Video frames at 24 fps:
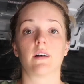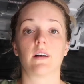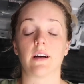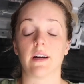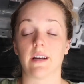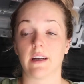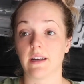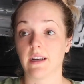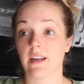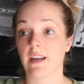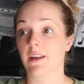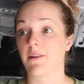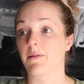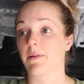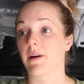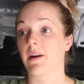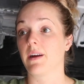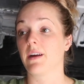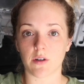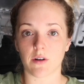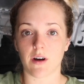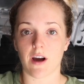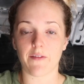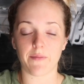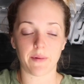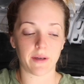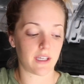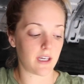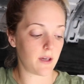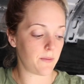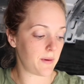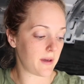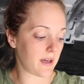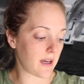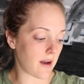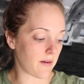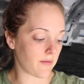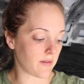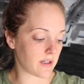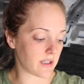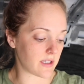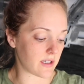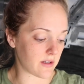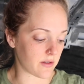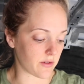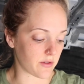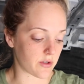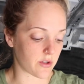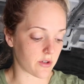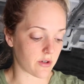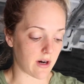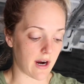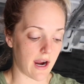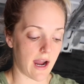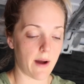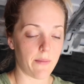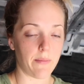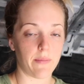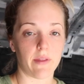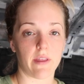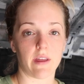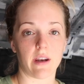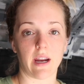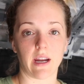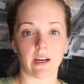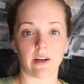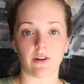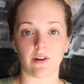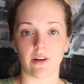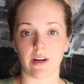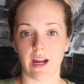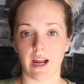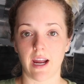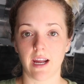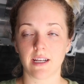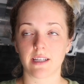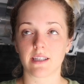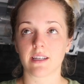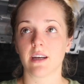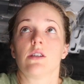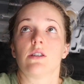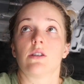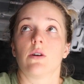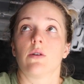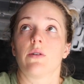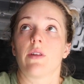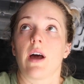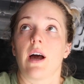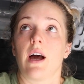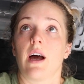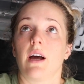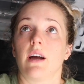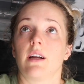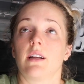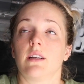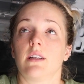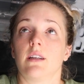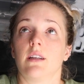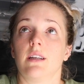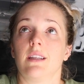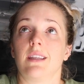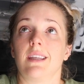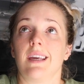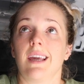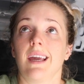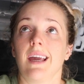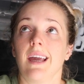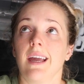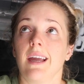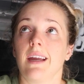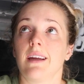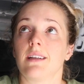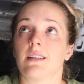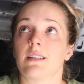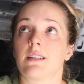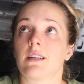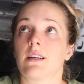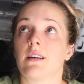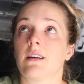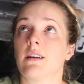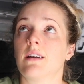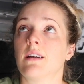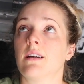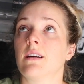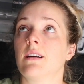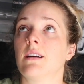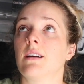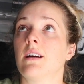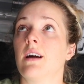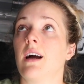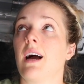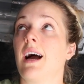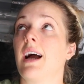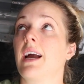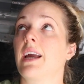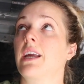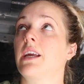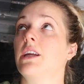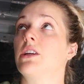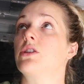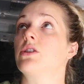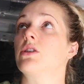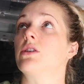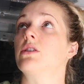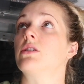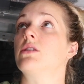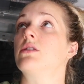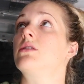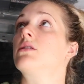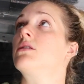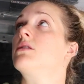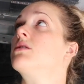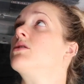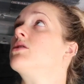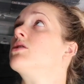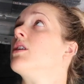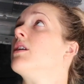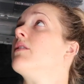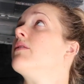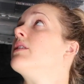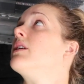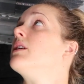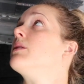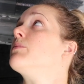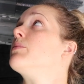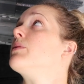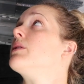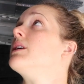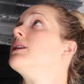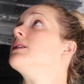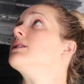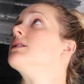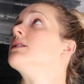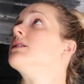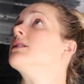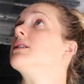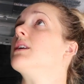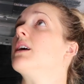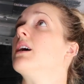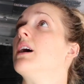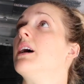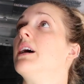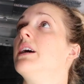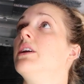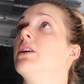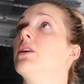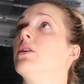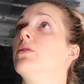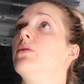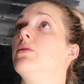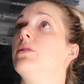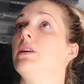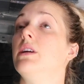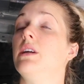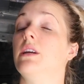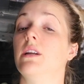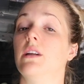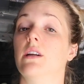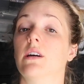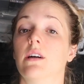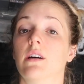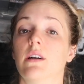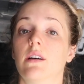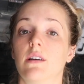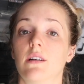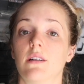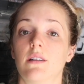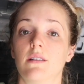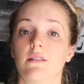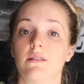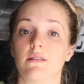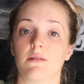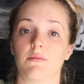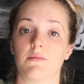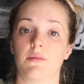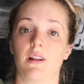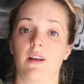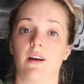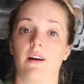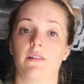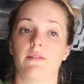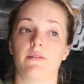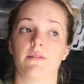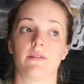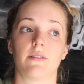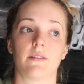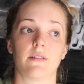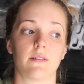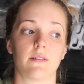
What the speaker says: All right, anyway, so I've been keeping every single scrap that I create so that in the end, I can just shove it in places that I know need some love.